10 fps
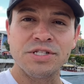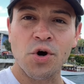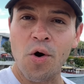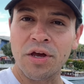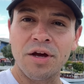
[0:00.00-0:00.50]

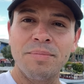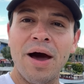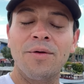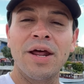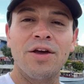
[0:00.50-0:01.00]
talking
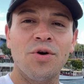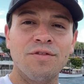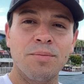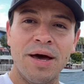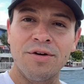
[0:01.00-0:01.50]
about. Now you
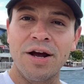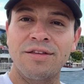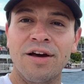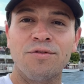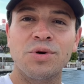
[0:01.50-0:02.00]
have a better
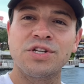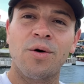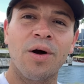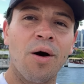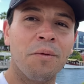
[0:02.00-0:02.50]
idea of what's
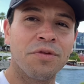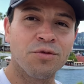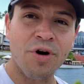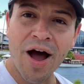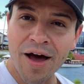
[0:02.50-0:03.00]
going on with the
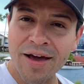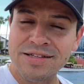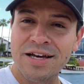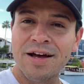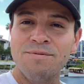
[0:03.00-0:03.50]

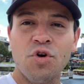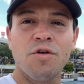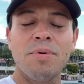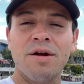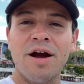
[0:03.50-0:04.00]
rides, you have
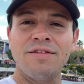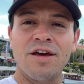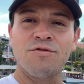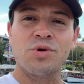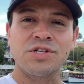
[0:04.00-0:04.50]
a better idea
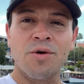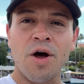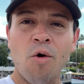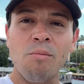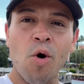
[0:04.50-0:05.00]
of what's going
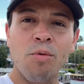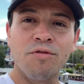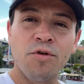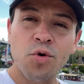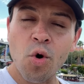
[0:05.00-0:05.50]
on with mobile
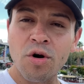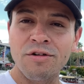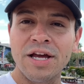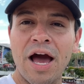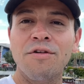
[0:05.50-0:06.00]
food
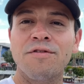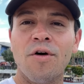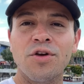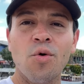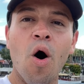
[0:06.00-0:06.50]
ordering, how far
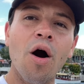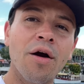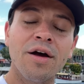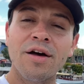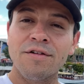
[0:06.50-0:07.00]
you are
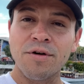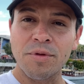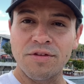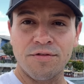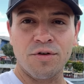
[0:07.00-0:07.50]
from
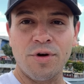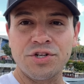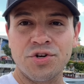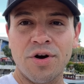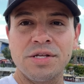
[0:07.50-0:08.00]
the different
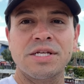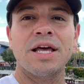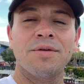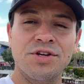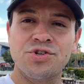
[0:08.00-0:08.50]
restaurants, and
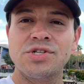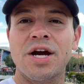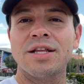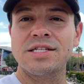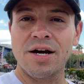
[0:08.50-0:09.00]
now this just
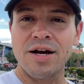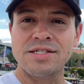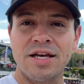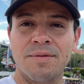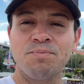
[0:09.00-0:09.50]
kind of ties
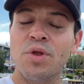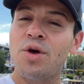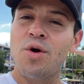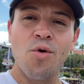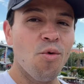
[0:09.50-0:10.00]
in
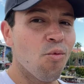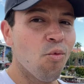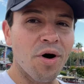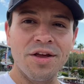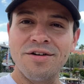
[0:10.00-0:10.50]

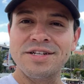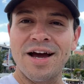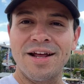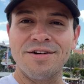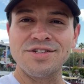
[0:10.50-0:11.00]
what are your
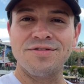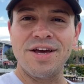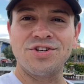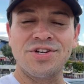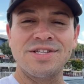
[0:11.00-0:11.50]
dining
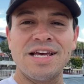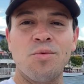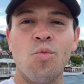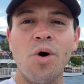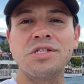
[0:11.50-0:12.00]
reservations
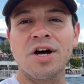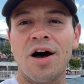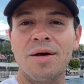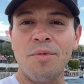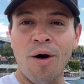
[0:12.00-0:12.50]
and what
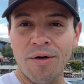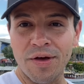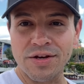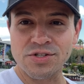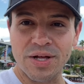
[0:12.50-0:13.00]
time are they.
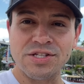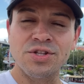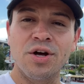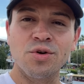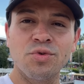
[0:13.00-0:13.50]
So that's
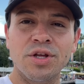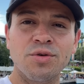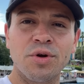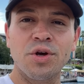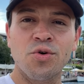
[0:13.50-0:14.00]
another
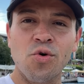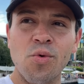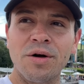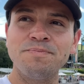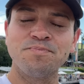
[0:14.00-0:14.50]
really cool
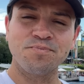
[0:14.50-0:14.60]
one.